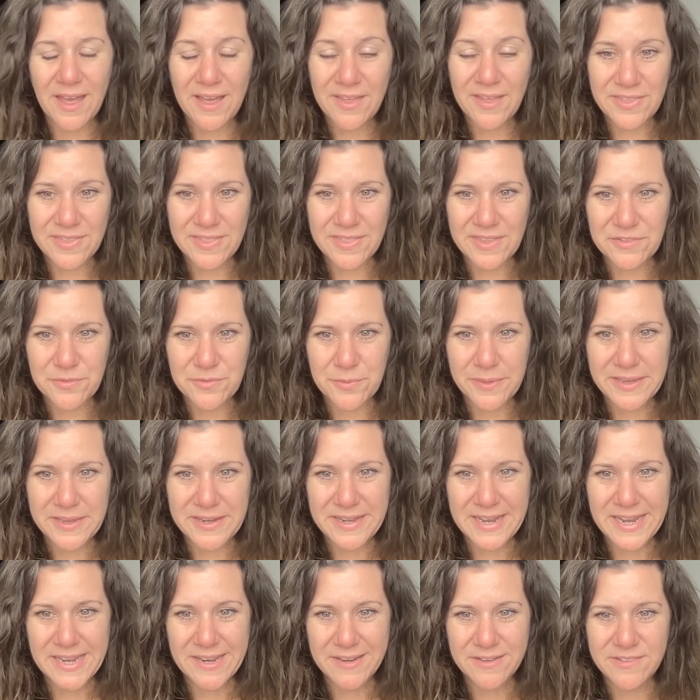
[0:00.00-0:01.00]
I think that's really
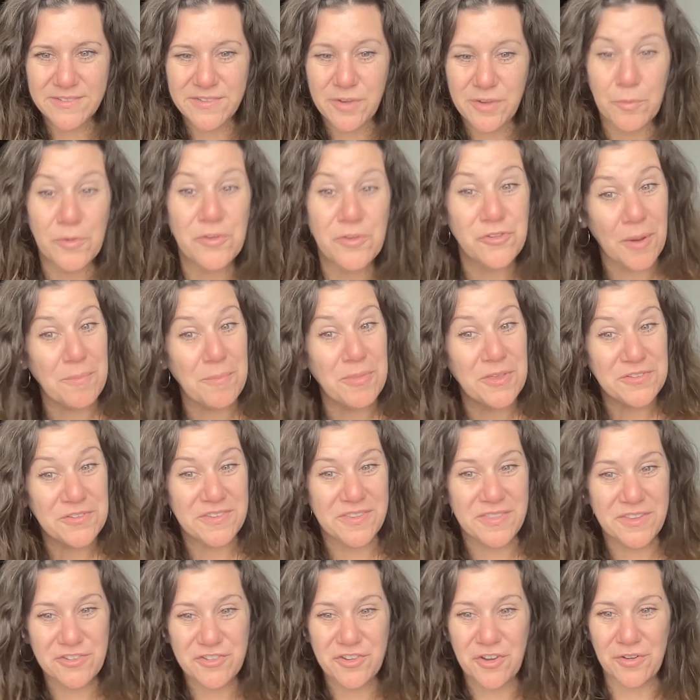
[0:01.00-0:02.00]
neat. So we'll drop
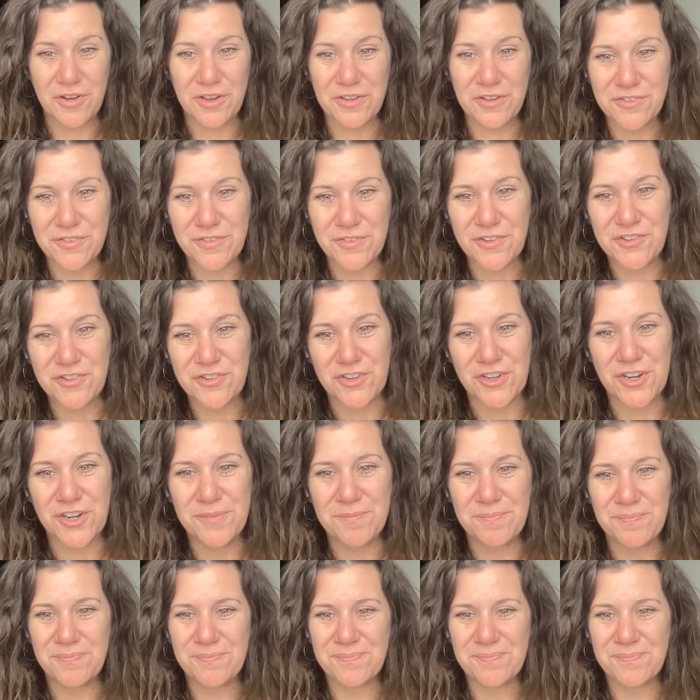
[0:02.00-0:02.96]
those in the show notes for sure.